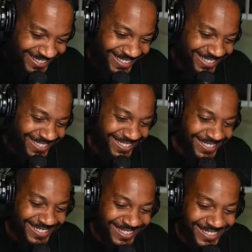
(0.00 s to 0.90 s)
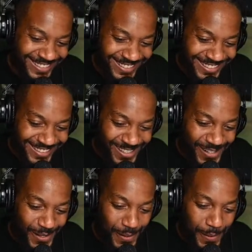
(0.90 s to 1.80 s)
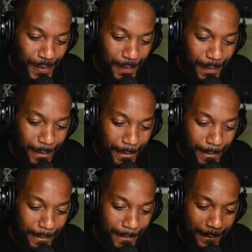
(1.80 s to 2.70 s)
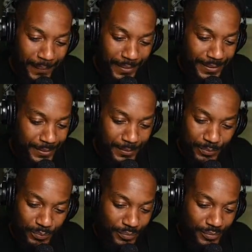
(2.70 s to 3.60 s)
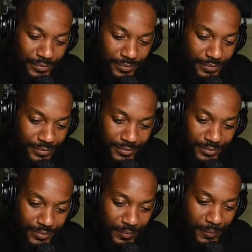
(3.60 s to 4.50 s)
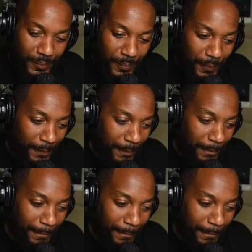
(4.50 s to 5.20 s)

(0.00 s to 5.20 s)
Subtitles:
so it was like, if that's what you want to think, fine. You know, I'm gay if it means all of that to you, but